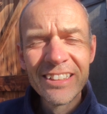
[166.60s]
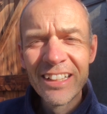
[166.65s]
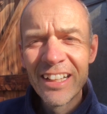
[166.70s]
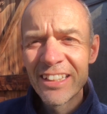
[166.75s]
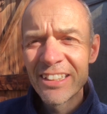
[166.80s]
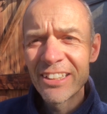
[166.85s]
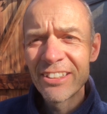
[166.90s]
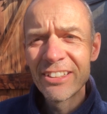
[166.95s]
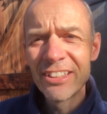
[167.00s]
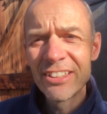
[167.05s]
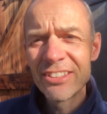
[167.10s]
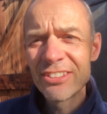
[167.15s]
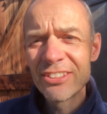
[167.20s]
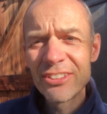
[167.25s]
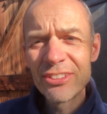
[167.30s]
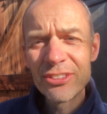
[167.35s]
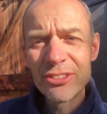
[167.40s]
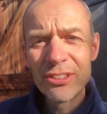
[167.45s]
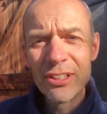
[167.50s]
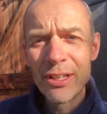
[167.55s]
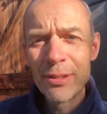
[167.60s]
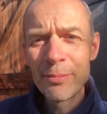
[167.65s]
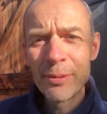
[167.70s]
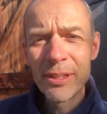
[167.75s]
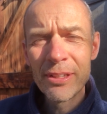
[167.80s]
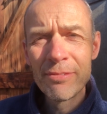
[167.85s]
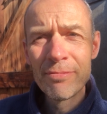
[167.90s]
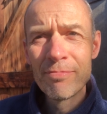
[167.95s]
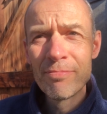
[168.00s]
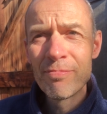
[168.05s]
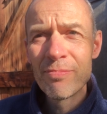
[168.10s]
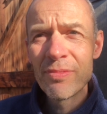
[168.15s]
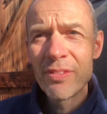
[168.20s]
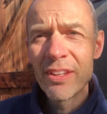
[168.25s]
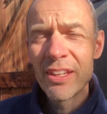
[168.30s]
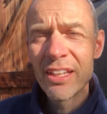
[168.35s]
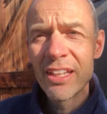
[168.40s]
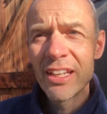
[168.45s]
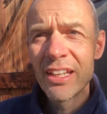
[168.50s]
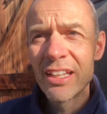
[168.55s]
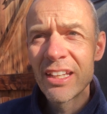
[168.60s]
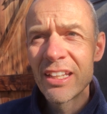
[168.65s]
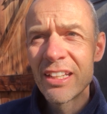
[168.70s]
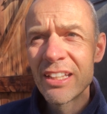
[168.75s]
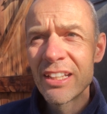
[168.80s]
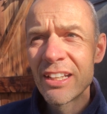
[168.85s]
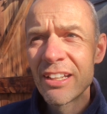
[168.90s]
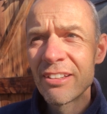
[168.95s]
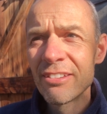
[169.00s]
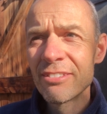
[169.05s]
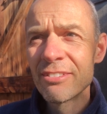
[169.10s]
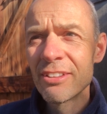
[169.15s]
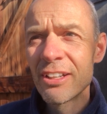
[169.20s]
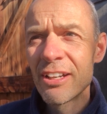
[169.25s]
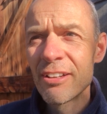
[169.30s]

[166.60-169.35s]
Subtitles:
I don't know how to describe it. You know,